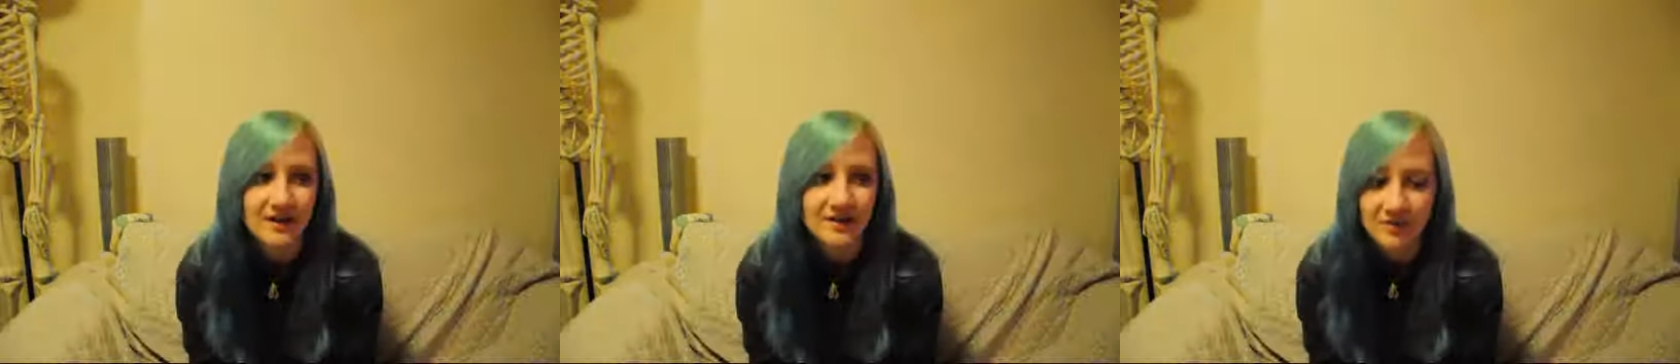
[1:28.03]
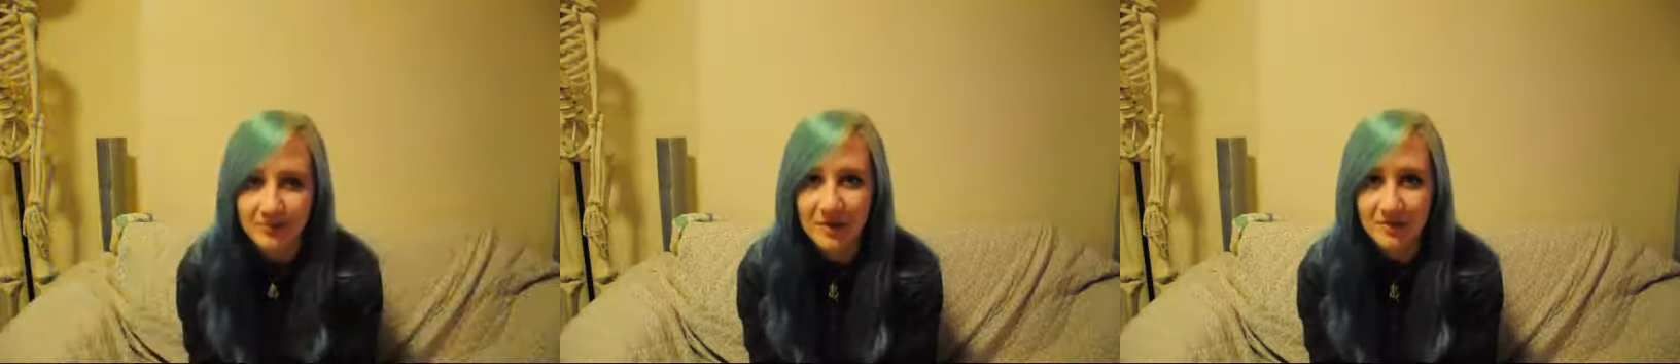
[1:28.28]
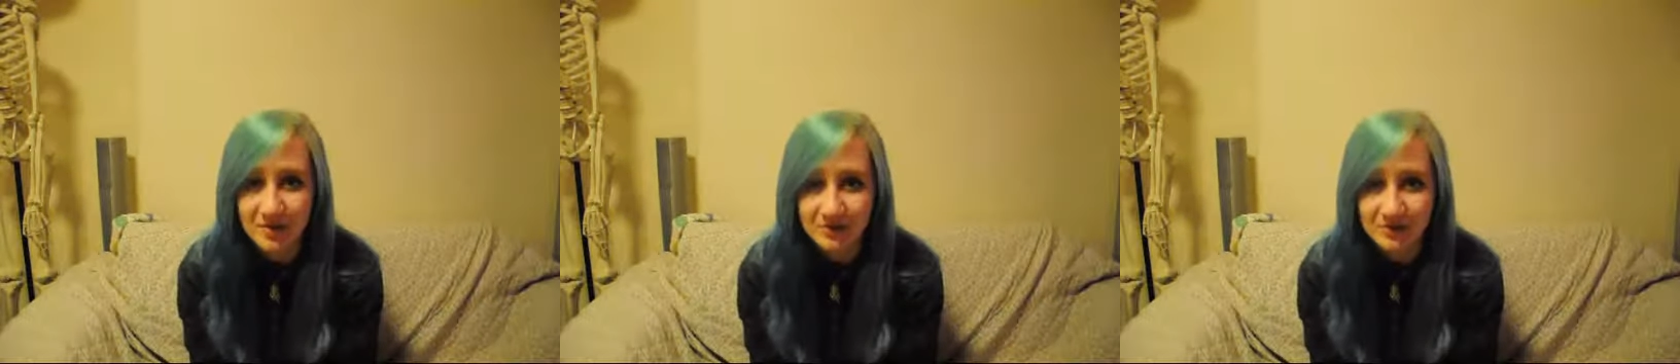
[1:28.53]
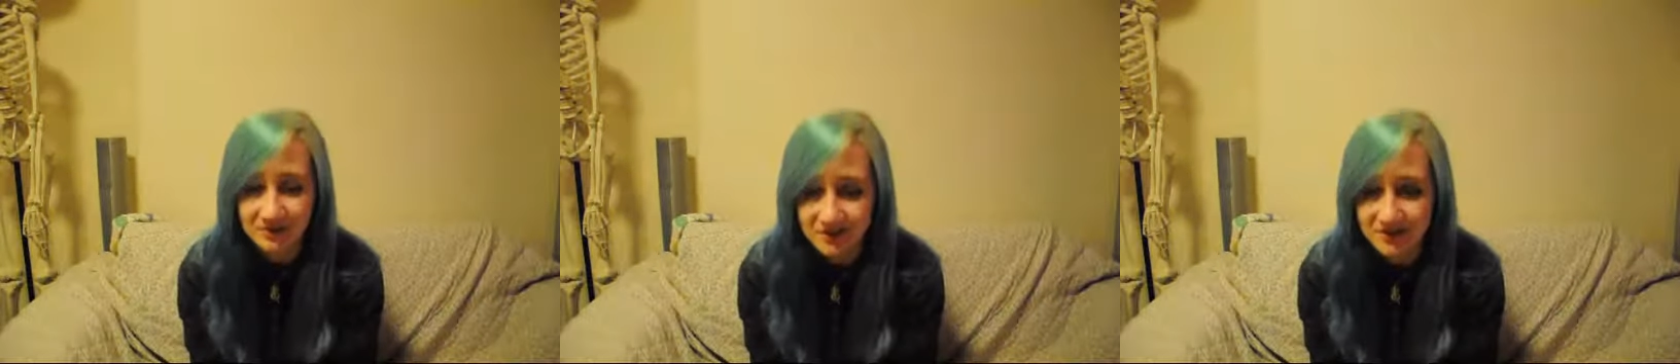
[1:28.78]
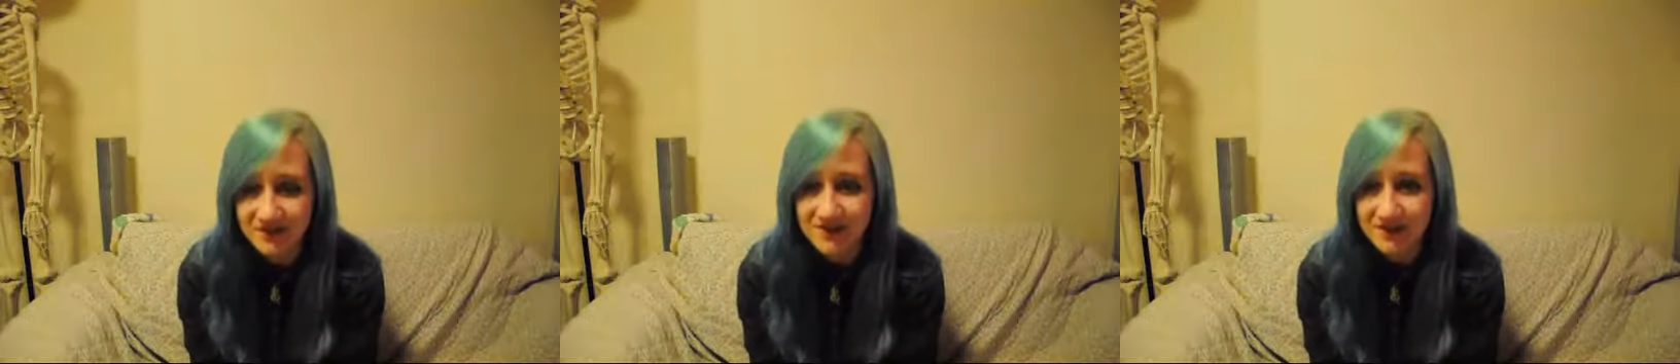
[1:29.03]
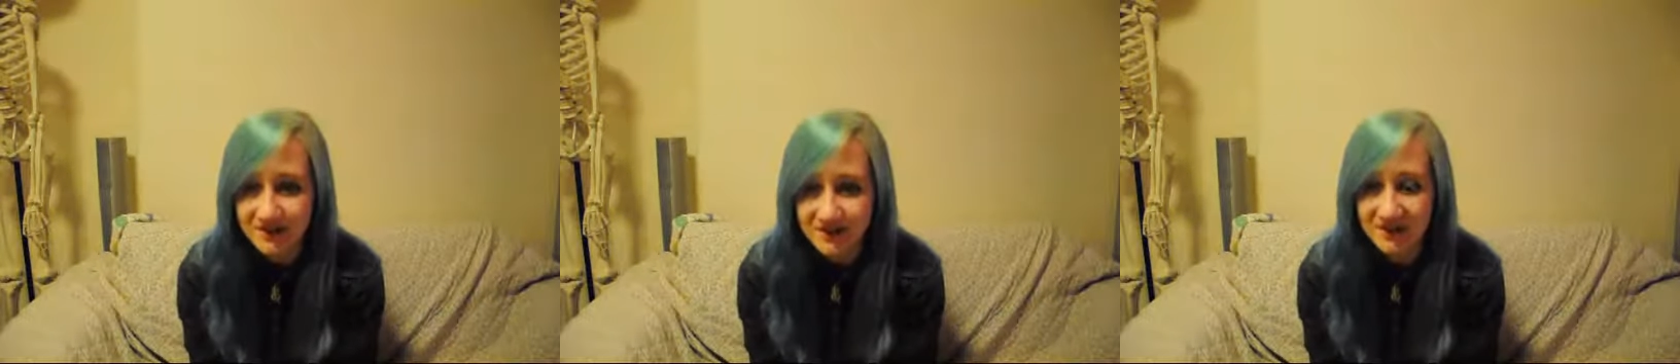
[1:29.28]
Yeah, my mum refused to
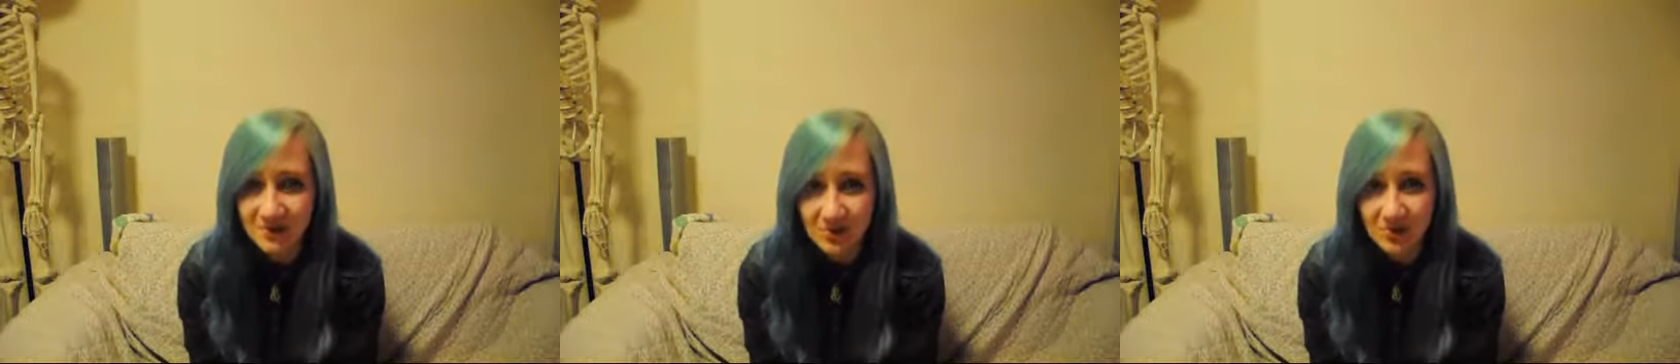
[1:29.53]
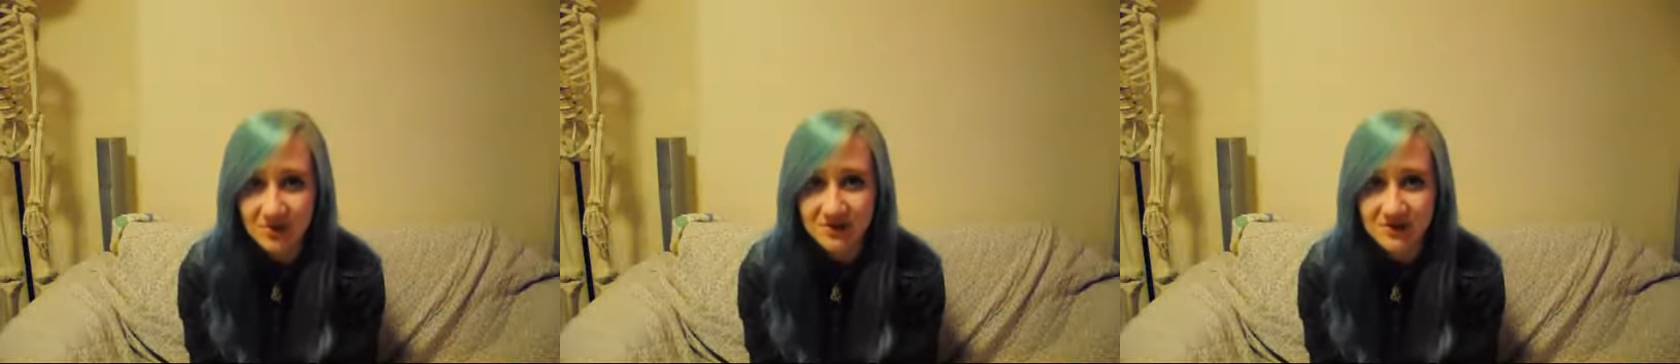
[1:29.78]
clean the wall.